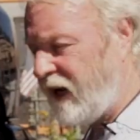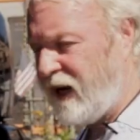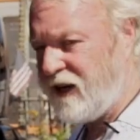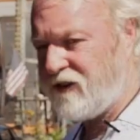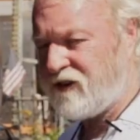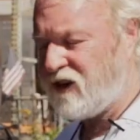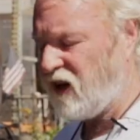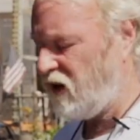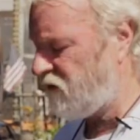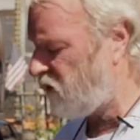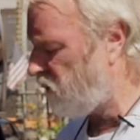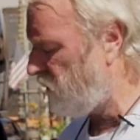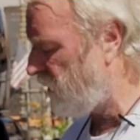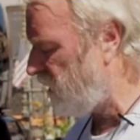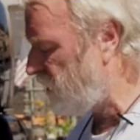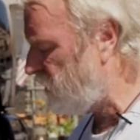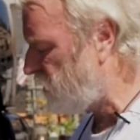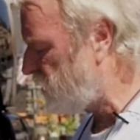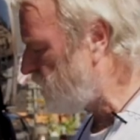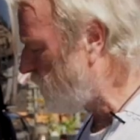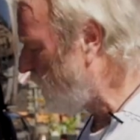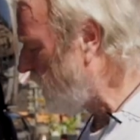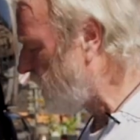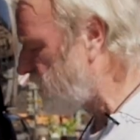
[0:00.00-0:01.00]
gauge comes with
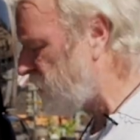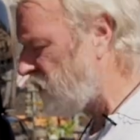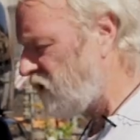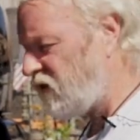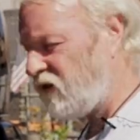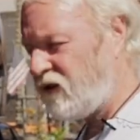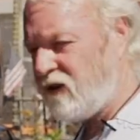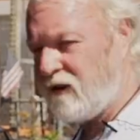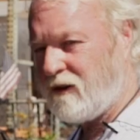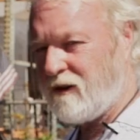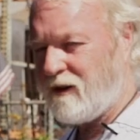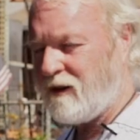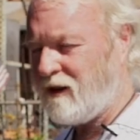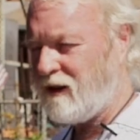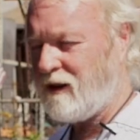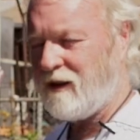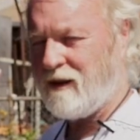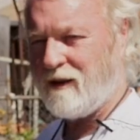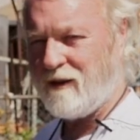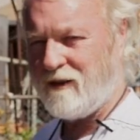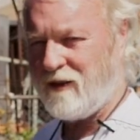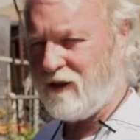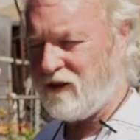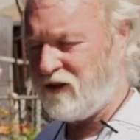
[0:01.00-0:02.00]
instructions.
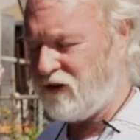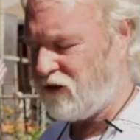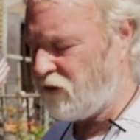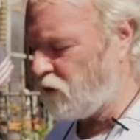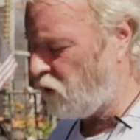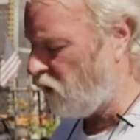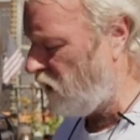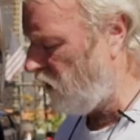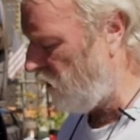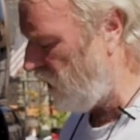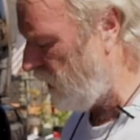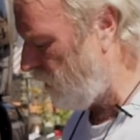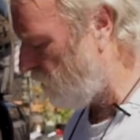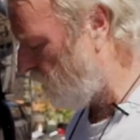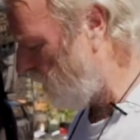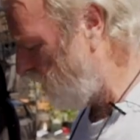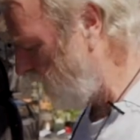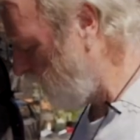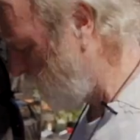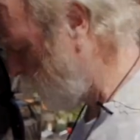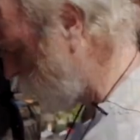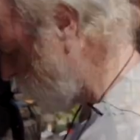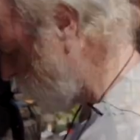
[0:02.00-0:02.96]
This is really, really